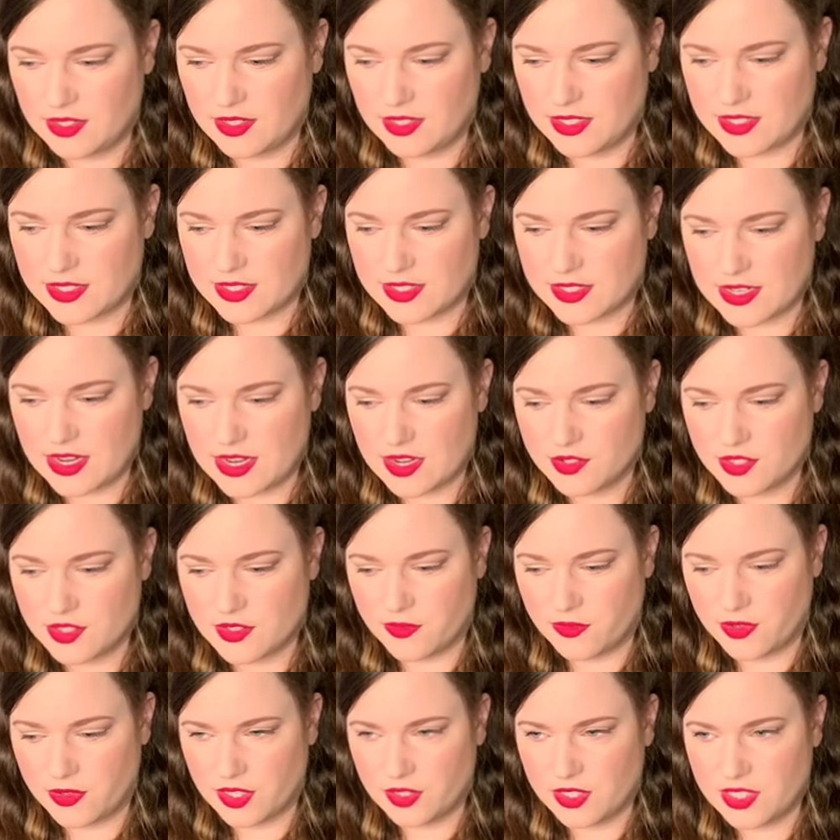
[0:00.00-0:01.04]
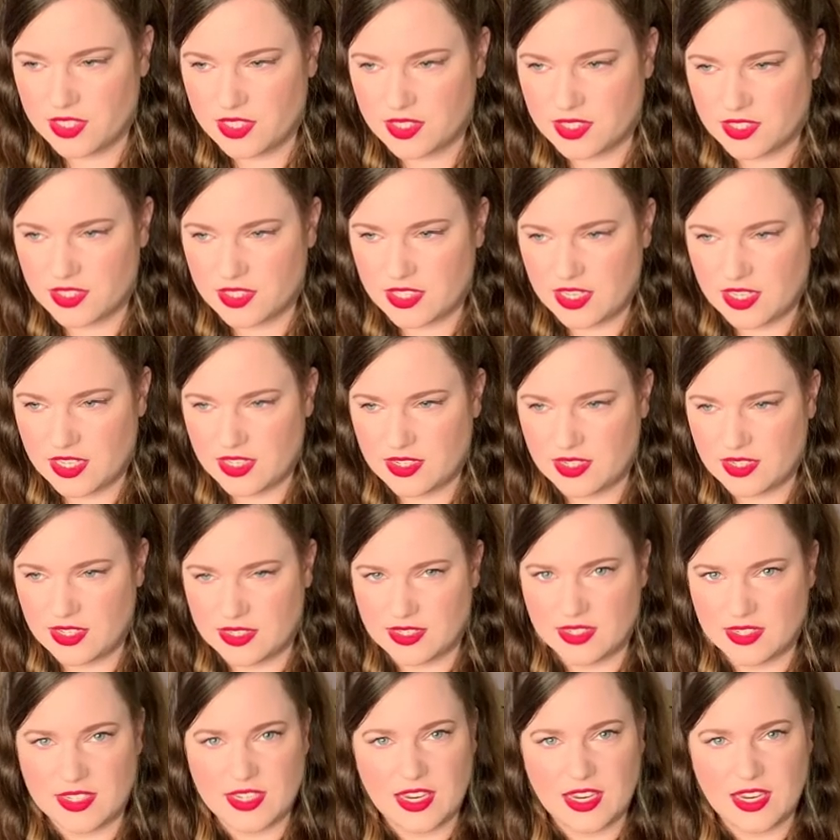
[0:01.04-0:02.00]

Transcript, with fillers: It sounds very thin and